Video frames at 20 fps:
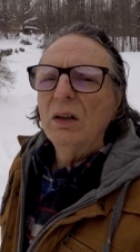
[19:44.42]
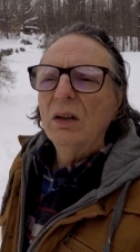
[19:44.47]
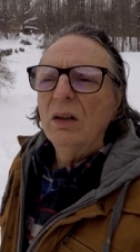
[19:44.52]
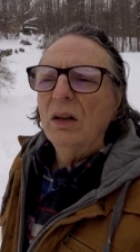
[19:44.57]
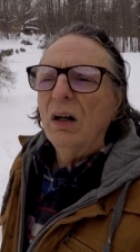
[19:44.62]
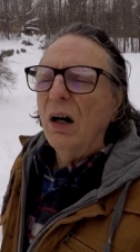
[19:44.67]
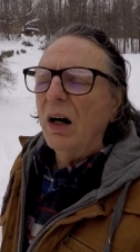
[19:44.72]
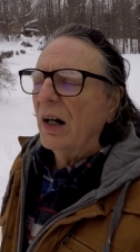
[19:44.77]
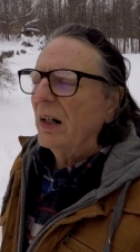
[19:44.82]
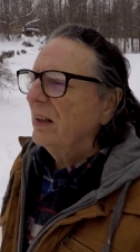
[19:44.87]

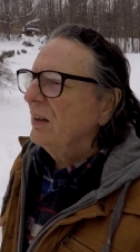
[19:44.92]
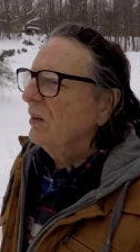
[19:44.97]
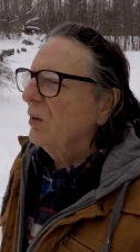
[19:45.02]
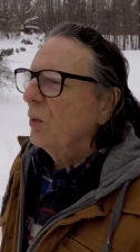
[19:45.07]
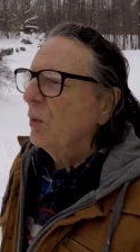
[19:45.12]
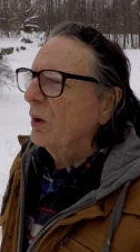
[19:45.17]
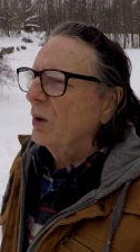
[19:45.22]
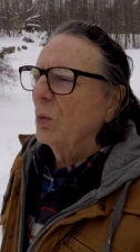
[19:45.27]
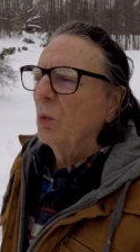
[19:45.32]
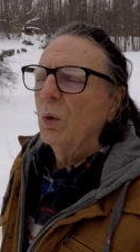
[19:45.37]
I don't
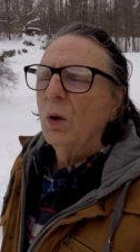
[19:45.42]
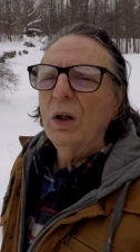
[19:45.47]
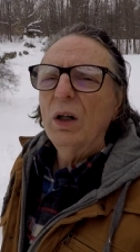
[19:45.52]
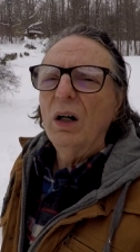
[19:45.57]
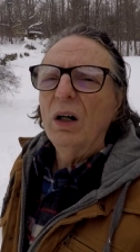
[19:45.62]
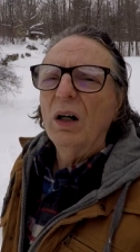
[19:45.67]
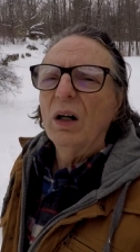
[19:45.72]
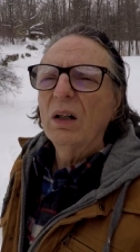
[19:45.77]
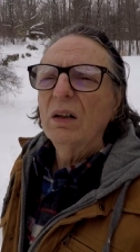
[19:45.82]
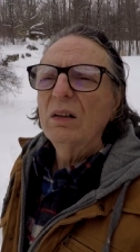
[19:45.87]
want to work
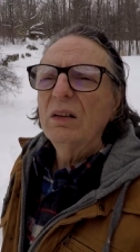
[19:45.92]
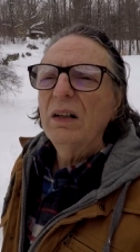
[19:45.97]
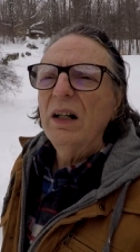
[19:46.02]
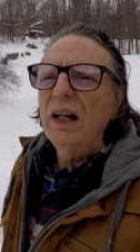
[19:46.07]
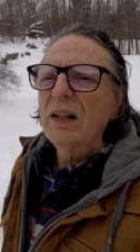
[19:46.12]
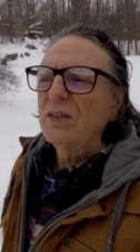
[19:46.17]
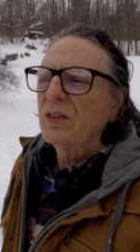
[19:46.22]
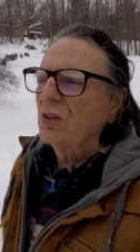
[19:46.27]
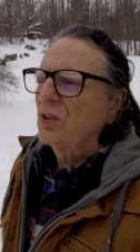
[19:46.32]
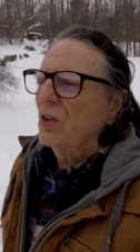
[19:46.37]
hard.
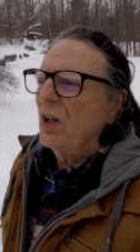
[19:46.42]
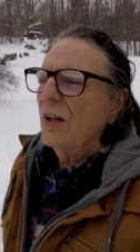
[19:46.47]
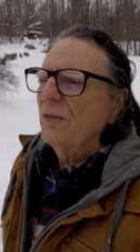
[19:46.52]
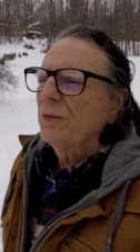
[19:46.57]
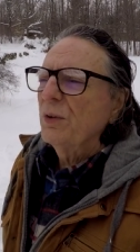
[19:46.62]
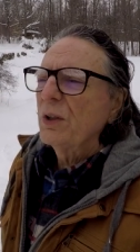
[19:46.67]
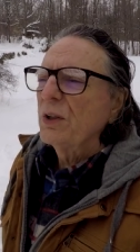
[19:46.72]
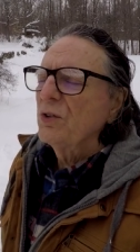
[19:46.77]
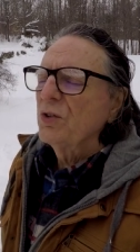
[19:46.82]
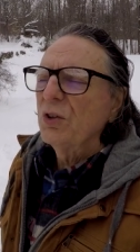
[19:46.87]
As a
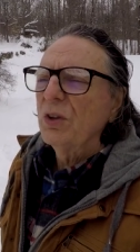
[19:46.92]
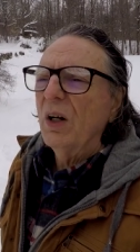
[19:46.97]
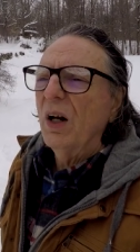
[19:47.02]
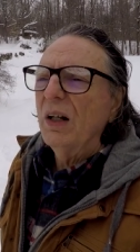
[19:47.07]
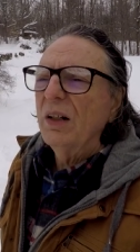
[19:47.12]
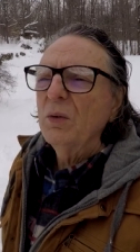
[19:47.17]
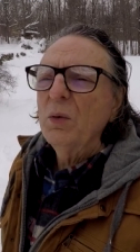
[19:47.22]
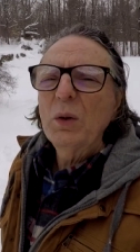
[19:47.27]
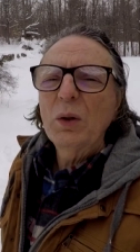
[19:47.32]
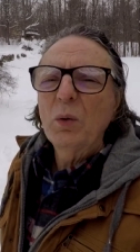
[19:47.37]
software engineer, I
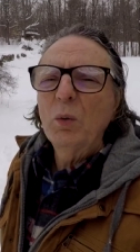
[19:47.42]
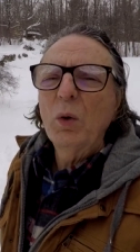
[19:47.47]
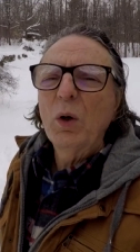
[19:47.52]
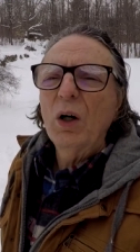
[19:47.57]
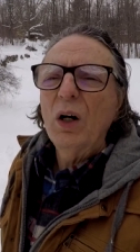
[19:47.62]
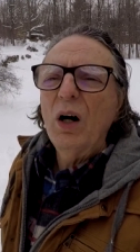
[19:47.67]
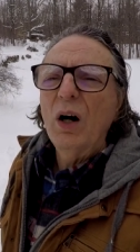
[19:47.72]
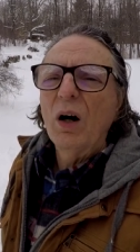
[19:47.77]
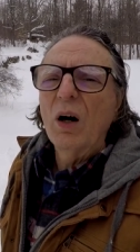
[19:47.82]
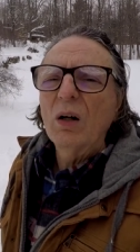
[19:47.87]
don't want to
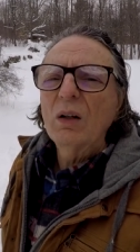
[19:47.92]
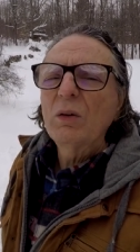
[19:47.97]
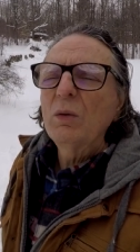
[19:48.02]
work hard.